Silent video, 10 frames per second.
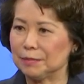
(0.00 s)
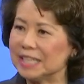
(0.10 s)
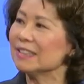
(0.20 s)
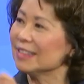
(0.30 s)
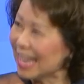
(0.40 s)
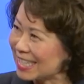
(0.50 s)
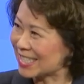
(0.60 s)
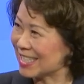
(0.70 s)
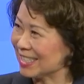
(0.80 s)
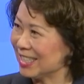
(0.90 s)
be
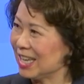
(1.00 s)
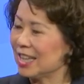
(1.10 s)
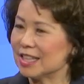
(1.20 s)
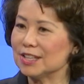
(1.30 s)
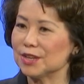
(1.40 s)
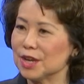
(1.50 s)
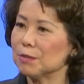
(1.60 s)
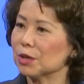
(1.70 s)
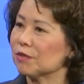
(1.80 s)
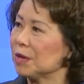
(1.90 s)
less than the
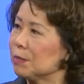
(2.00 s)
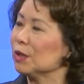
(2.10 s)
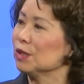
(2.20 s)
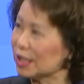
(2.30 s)
number of people